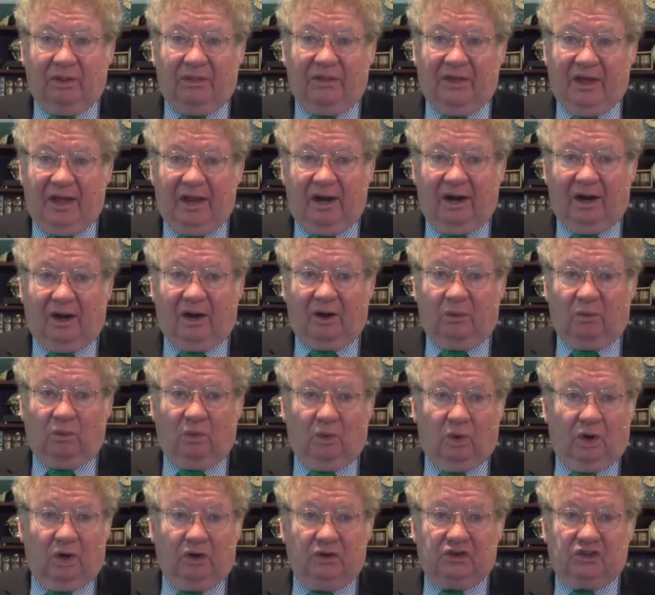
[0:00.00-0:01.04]
there
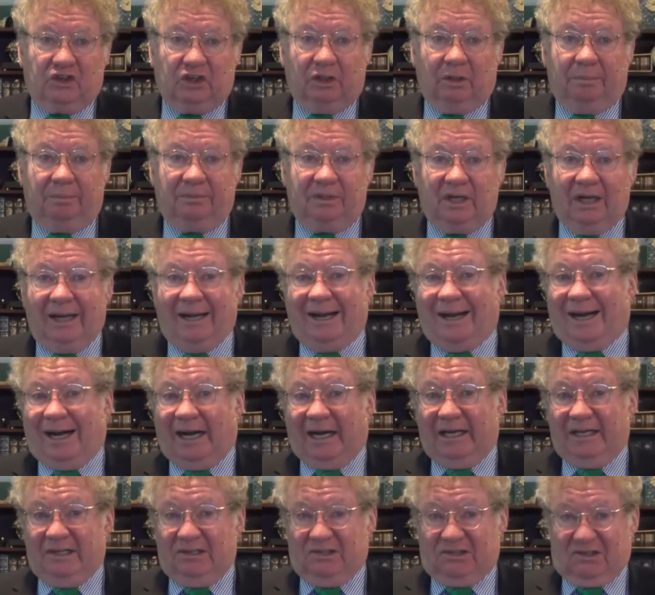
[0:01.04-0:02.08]
worshiped
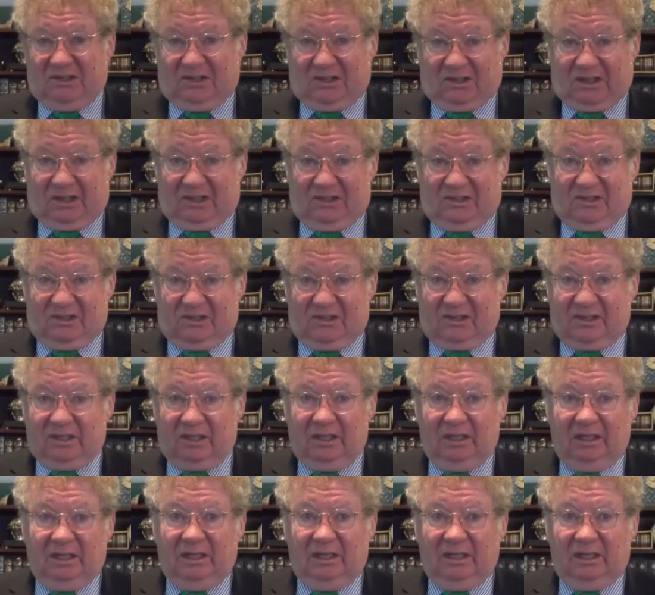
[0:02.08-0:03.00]
Isis